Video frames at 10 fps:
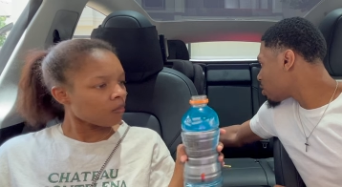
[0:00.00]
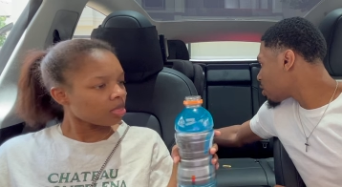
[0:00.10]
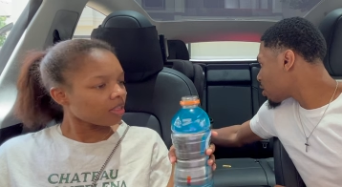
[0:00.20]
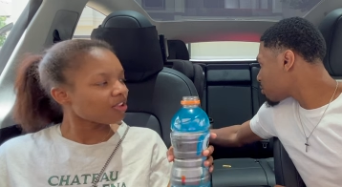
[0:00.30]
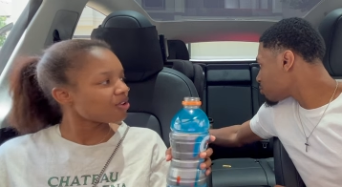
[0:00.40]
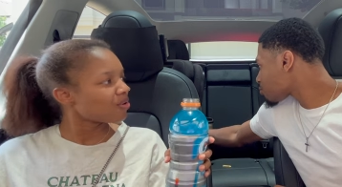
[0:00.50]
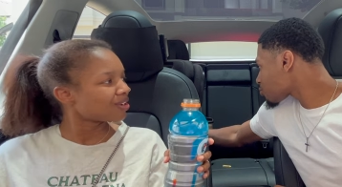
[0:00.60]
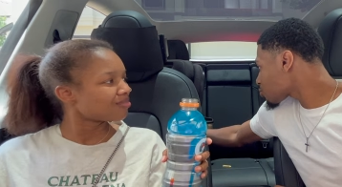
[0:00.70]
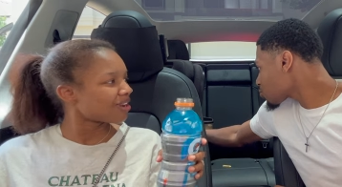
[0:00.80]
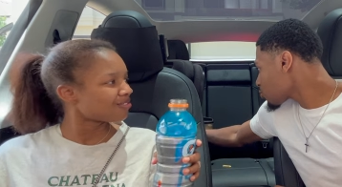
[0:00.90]
Speaker 1: like
Speaker 2: that. you want
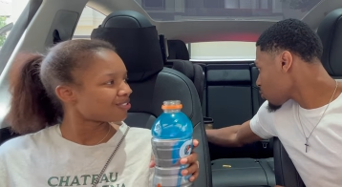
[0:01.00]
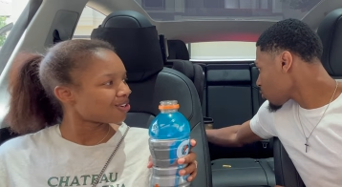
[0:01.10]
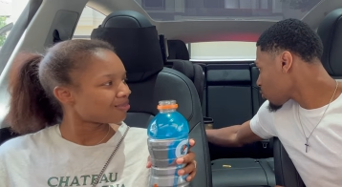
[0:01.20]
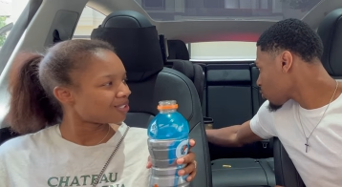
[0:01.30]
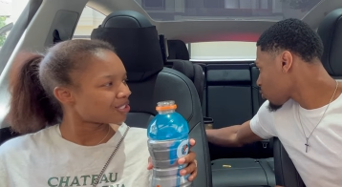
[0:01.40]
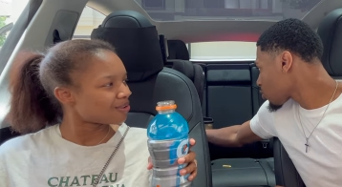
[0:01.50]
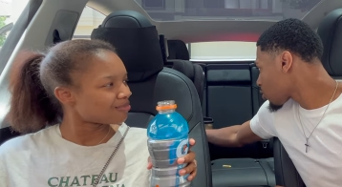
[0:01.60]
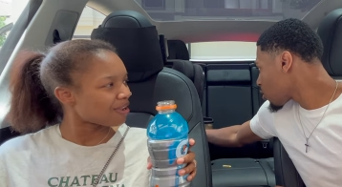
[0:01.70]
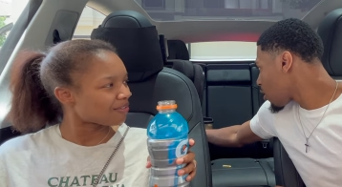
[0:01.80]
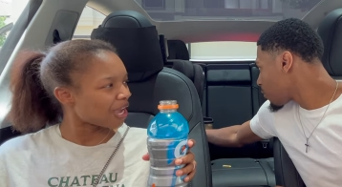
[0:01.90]
him to have soda, but you don't want him
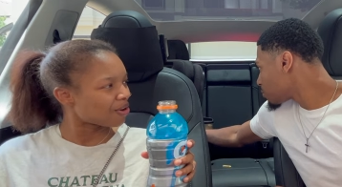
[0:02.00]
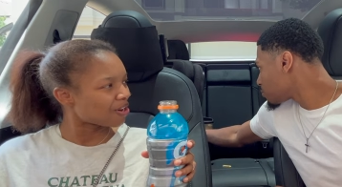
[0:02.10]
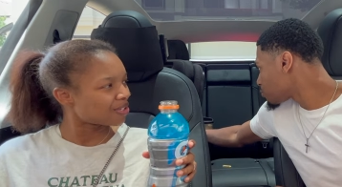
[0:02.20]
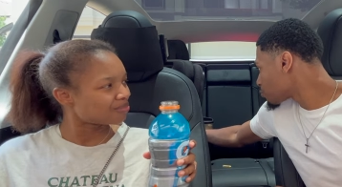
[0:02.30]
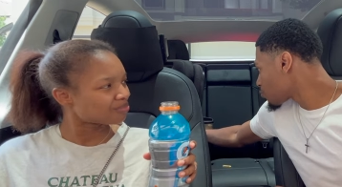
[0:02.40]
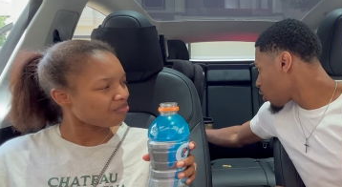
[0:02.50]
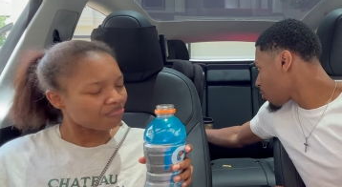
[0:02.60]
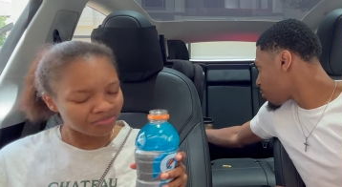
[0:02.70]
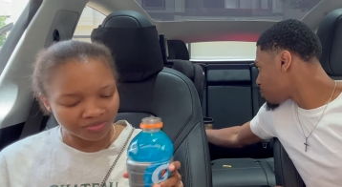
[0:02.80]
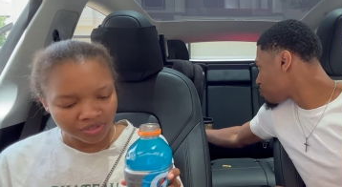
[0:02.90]
to have Gatorade? Yeah.
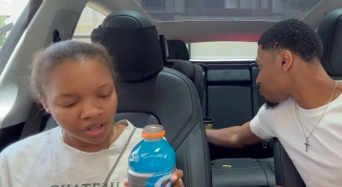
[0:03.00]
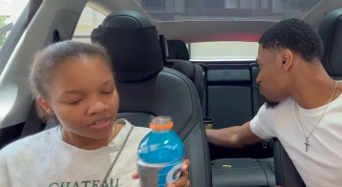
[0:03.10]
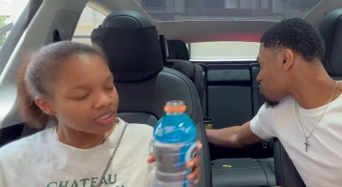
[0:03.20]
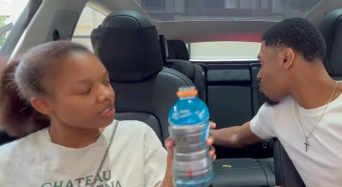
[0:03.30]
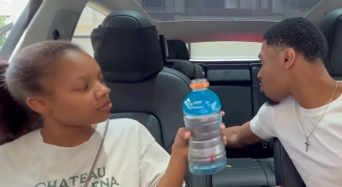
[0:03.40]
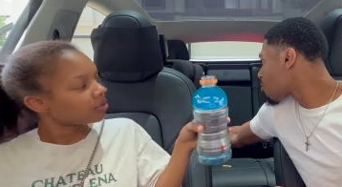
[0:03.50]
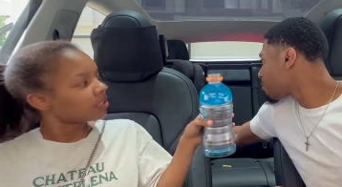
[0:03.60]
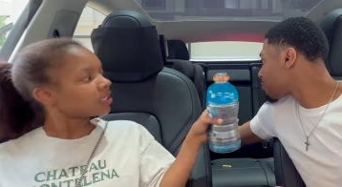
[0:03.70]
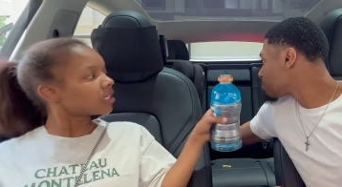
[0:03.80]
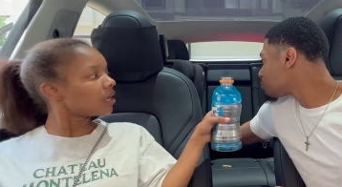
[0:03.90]
Jimmy,
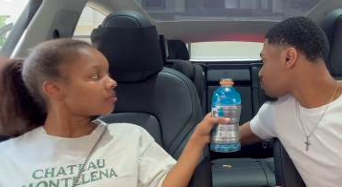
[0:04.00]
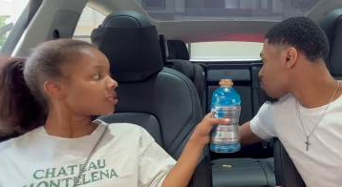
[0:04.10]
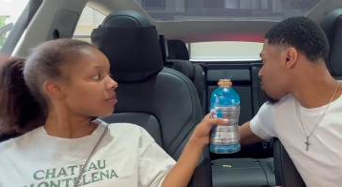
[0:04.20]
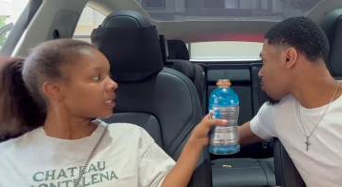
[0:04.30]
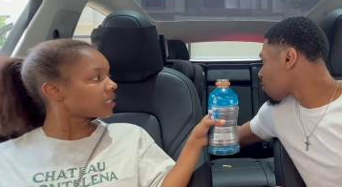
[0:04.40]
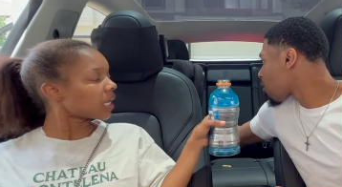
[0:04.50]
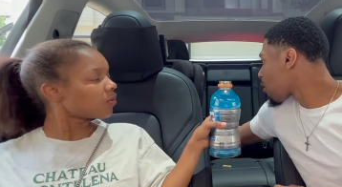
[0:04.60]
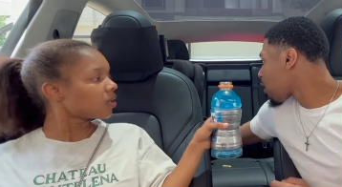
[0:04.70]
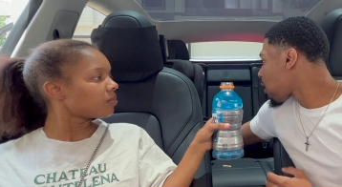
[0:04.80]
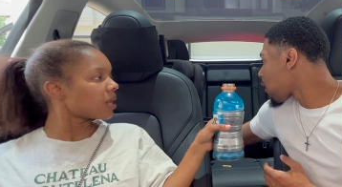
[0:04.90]
just give him some of this. I don't
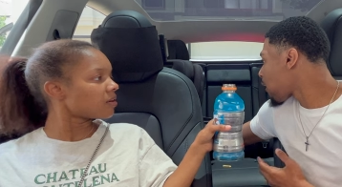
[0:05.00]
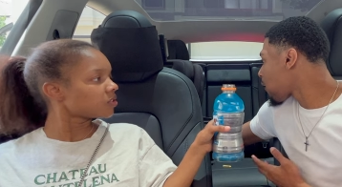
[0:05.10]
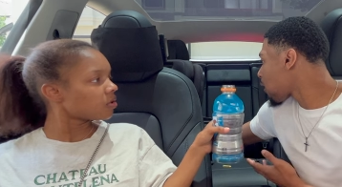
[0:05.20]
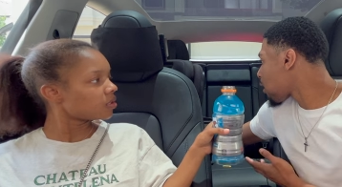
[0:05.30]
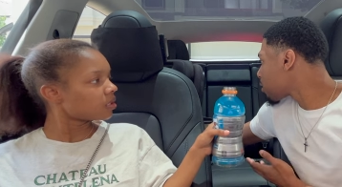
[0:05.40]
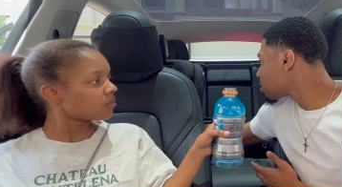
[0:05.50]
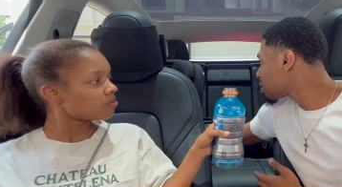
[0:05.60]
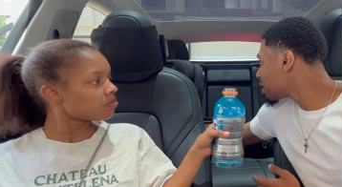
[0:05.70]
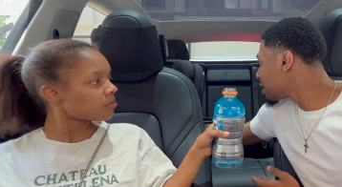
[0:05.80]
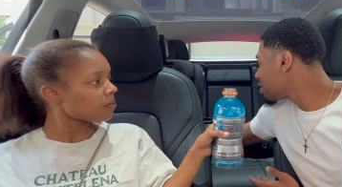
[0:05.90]
want him to have soda.
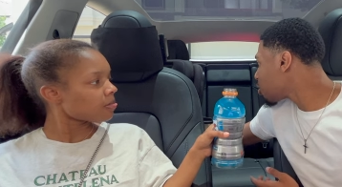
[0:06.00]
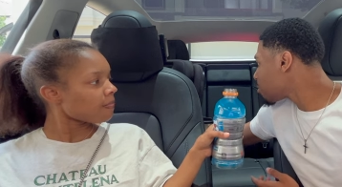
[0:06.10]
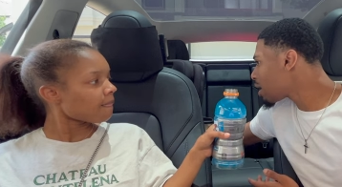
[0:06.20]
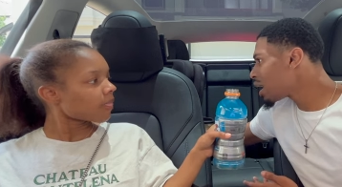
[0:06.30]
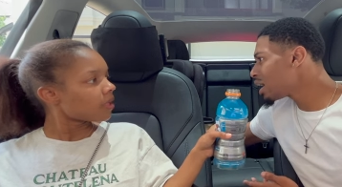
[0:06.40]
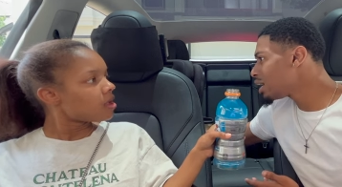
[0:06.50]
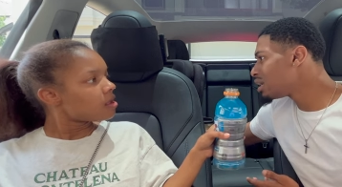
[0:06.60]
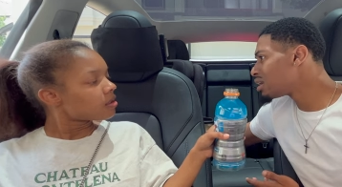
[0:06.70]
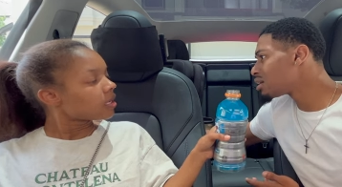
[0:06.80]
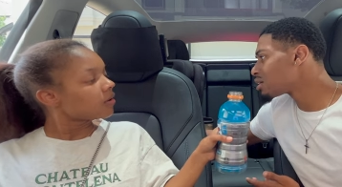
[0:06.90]
Speaker 1: He don't mind.
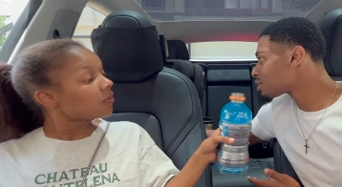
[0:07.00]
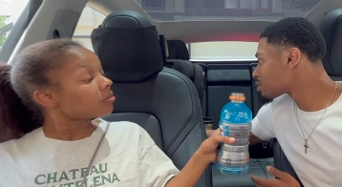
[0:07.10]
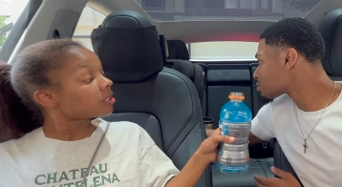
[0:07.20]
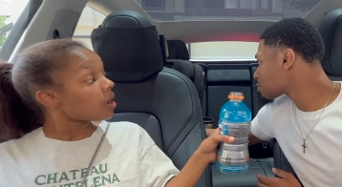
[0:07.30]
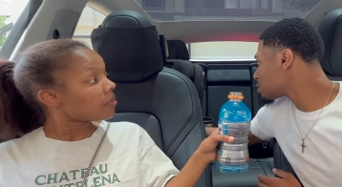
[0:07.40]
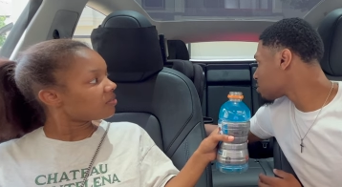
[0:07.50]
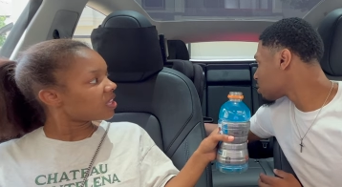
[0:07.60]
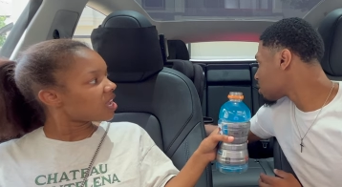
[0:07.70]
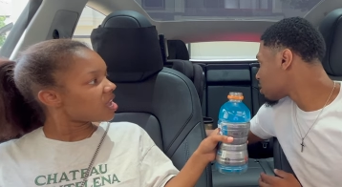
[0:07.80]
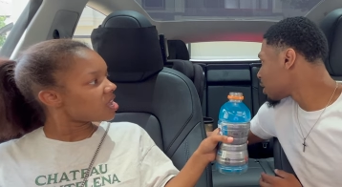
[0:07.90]
Speaker 2: Give him some of
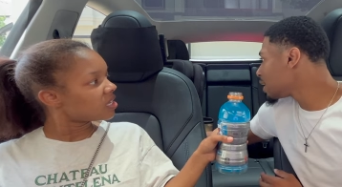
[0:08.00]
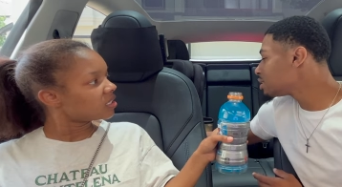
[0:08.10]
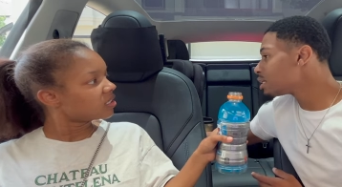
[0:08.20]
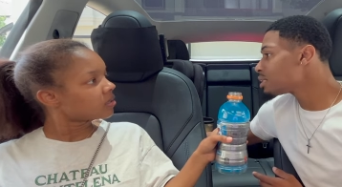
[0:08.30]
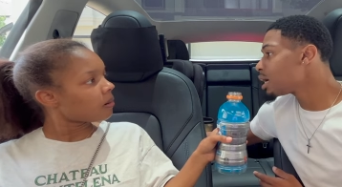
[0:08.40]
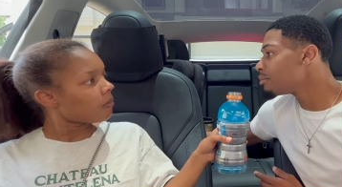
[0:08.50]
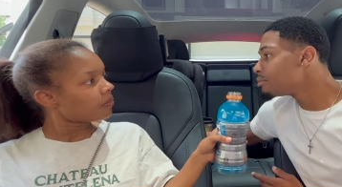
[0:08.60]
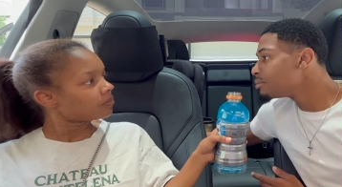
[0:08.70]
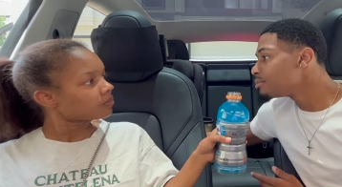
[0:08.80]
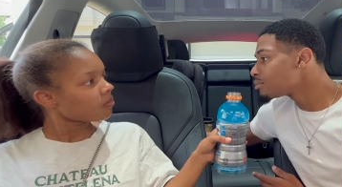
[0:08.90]
this. He just
Speaker 1: said,
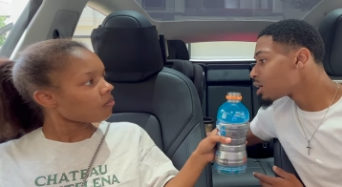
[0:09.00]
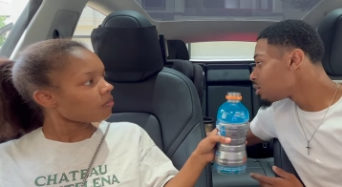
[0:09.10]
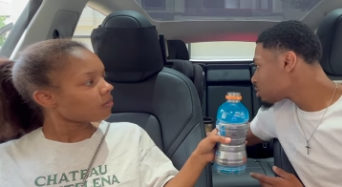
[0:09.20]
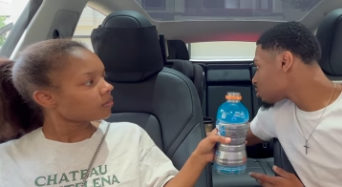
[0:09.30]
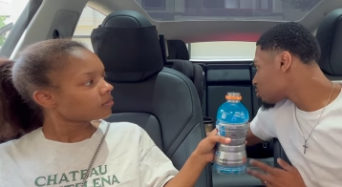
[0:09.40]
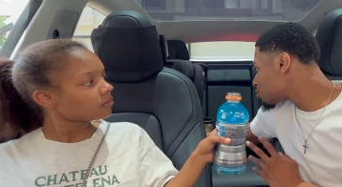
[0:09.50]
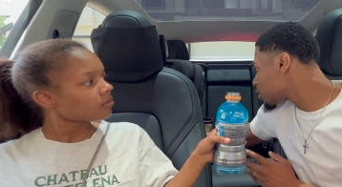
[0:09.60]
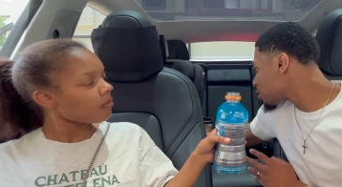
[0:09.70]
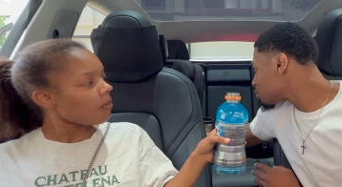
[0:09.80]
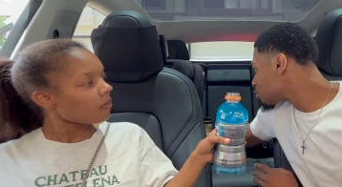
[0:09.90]
mmm. Can you just drink your